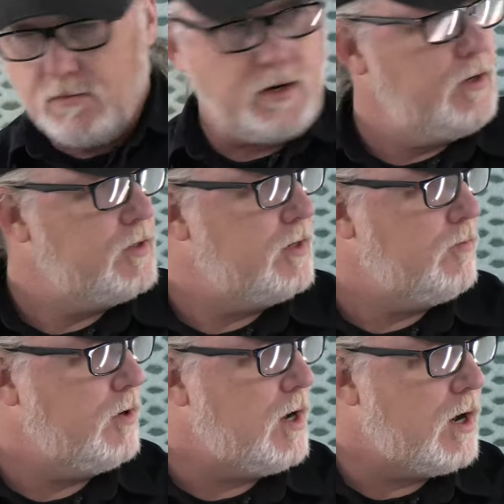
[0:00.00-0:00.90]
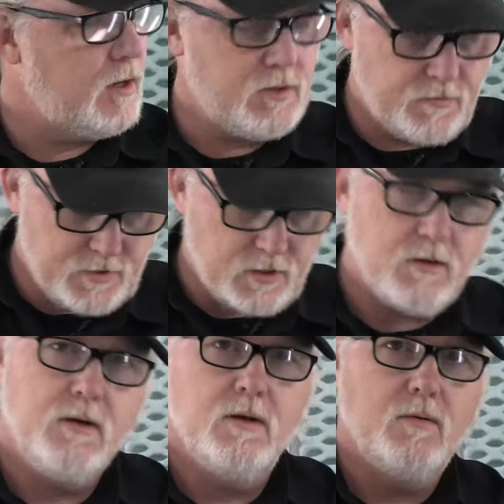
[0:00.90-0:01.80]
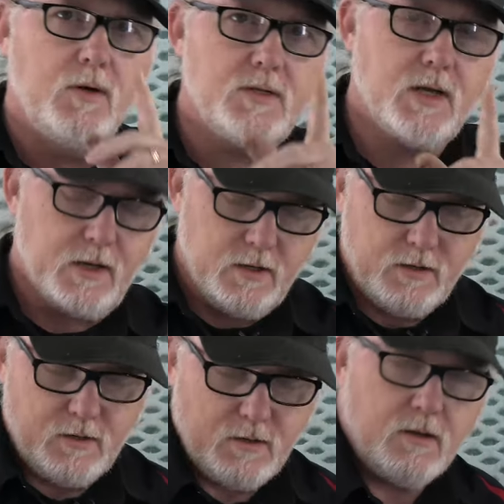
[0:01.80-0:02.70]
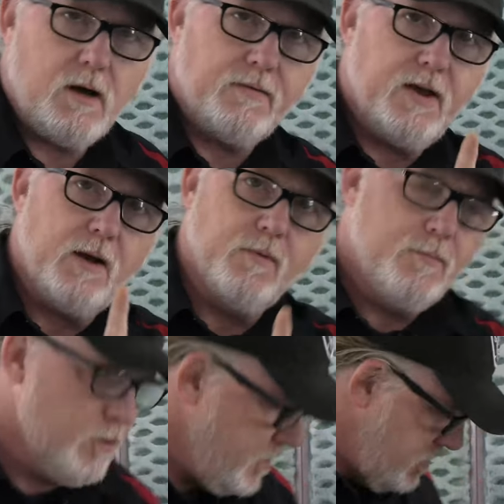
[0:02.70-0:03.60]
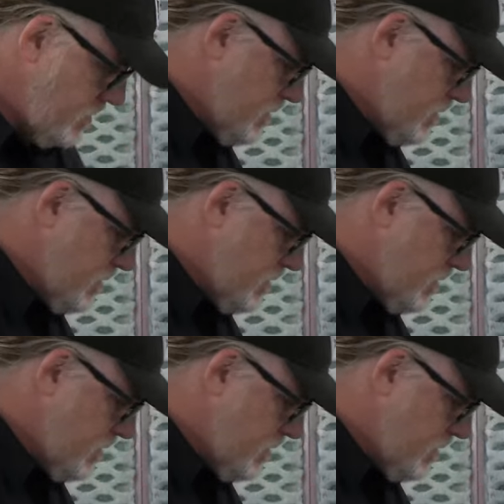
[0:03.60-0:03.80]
around here somewhere? Ah, it's over there. One second, off camera moment.